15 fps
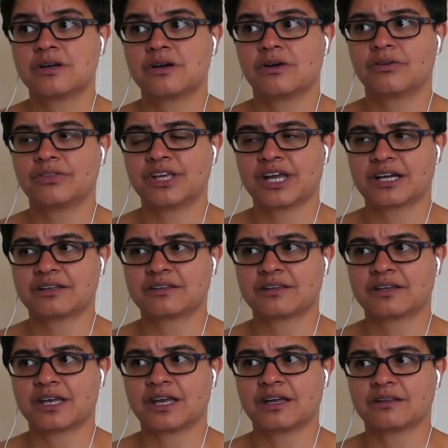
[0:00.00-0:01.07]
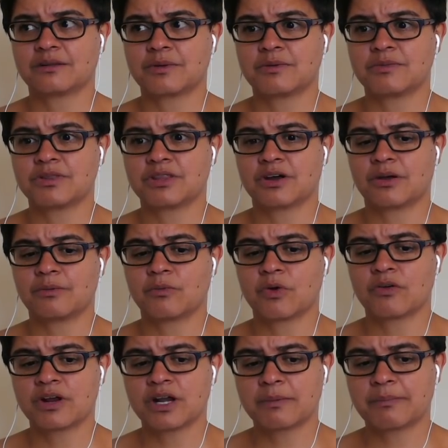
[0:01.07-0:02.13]
on the Agatha King at the moment that I'm
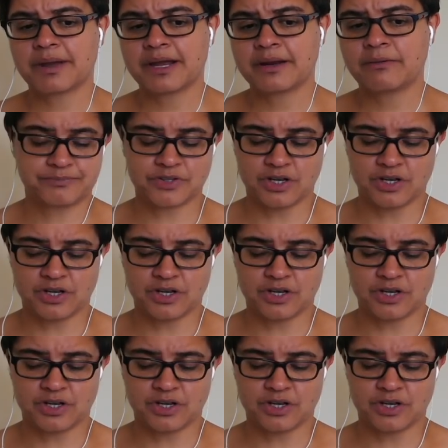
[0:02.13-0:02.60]
worrying about.